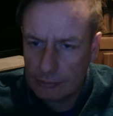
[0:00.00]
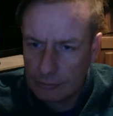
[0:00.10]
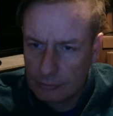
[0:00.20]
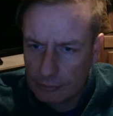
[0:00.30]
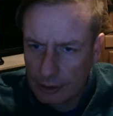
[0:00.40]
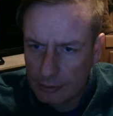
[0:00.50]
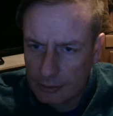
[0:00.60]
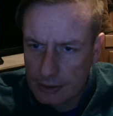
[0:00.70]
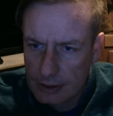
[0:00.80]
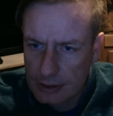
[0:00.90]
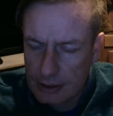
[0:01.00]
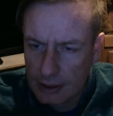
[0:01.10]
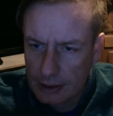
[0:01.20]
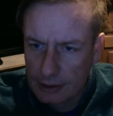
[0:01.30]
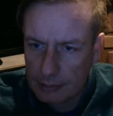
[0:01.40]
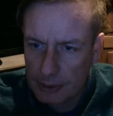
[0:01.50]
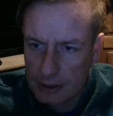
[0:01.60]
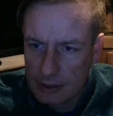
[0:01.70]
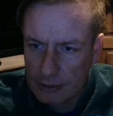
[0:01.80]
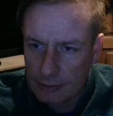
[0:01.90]
virus is taking the piss
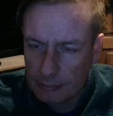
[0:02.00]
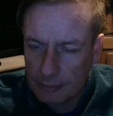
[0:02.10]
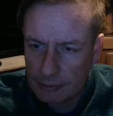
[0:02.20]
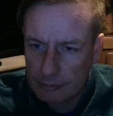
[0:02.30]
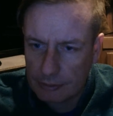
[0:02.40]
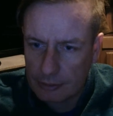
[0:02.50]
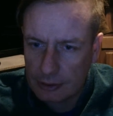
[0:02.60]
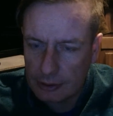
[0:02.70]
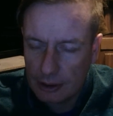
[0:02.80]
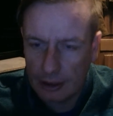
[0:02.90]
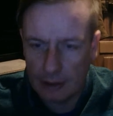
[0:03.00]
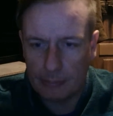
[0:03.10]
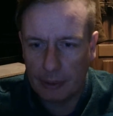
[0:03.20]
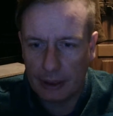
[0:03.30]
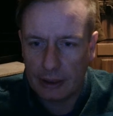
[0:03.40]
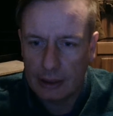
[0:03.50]
out of me front and back.